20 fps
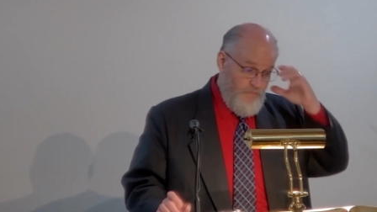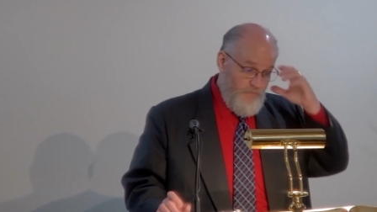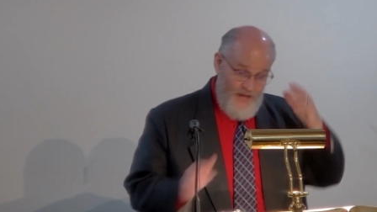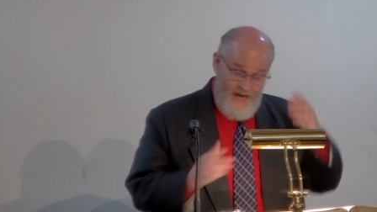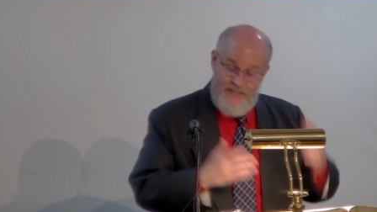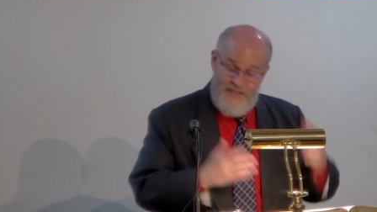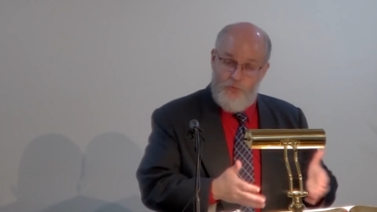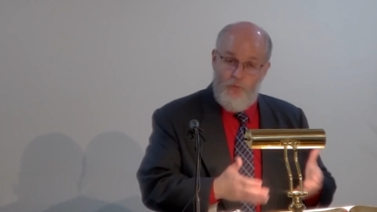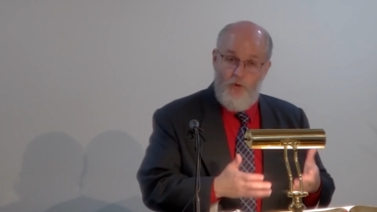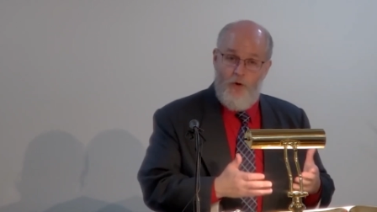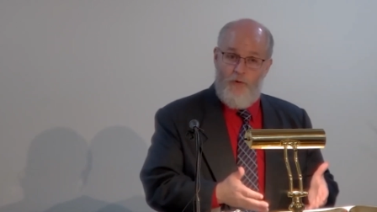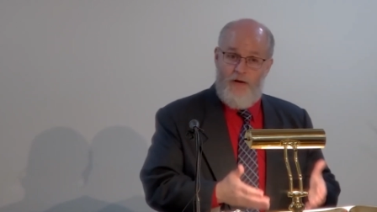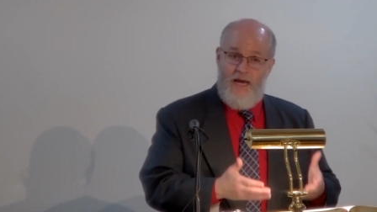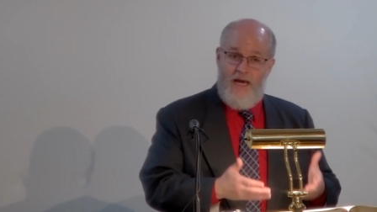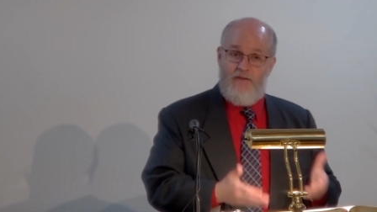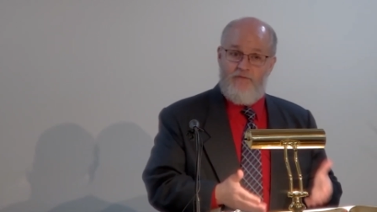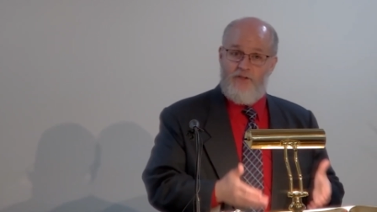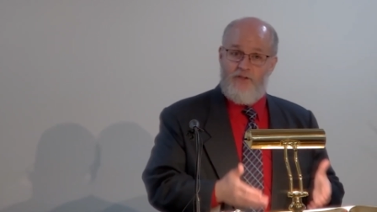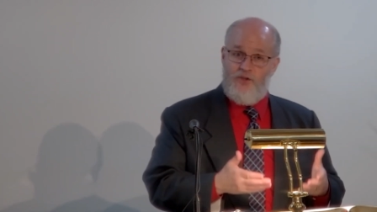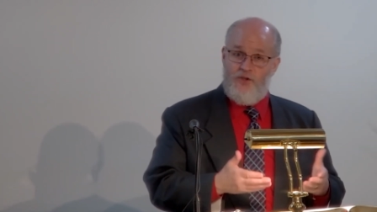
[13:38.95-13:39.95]
that's what we
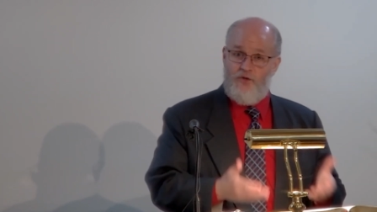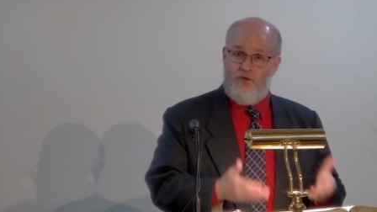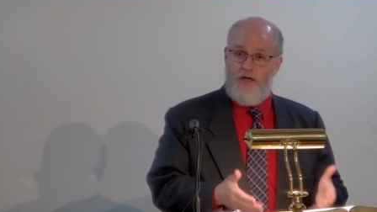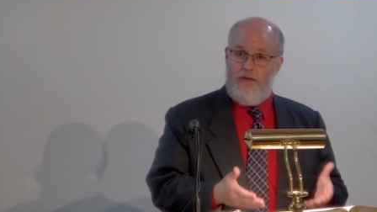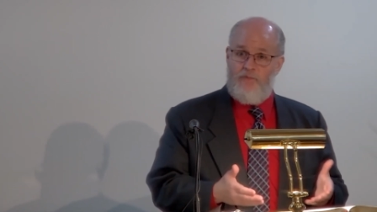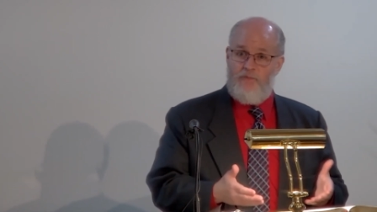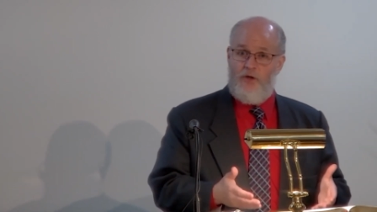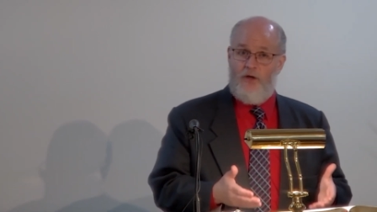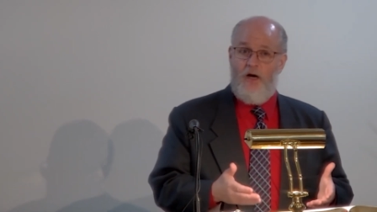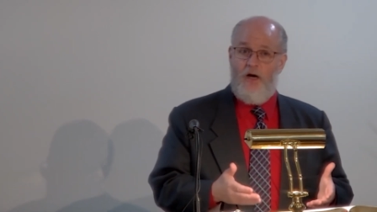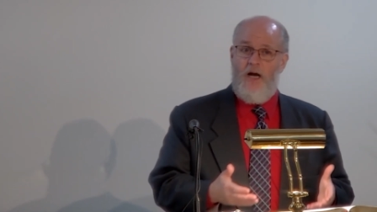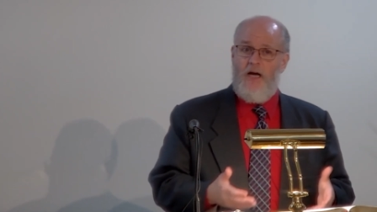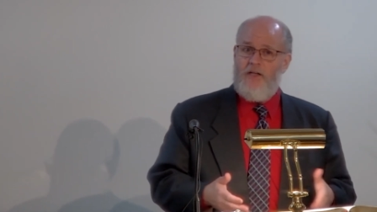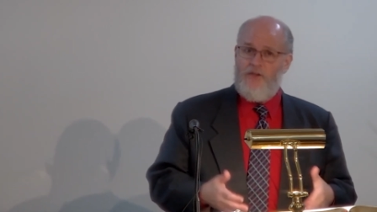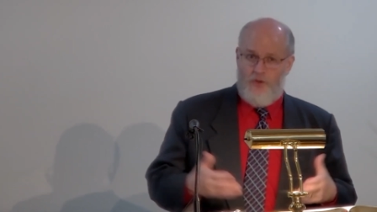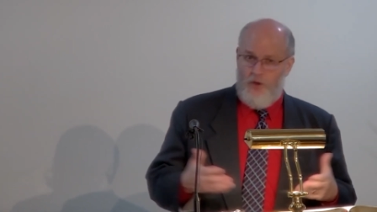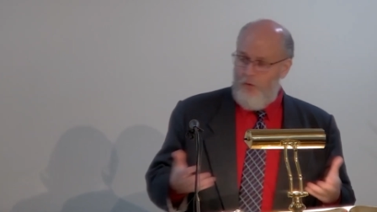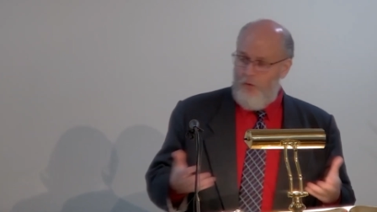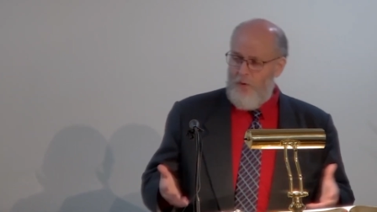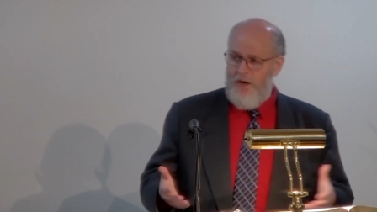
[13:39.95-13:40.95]
have in Scripture.
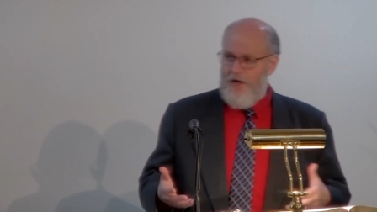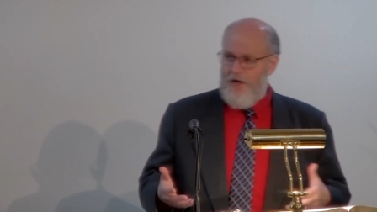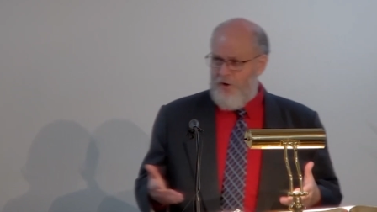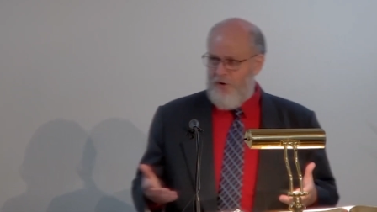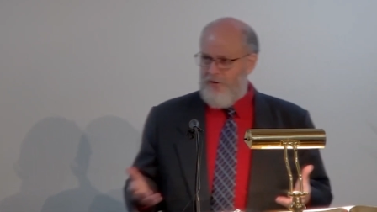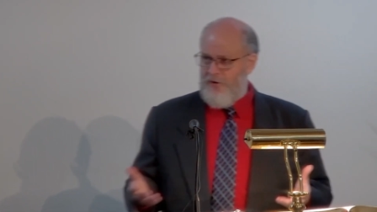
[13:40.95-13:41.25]
So we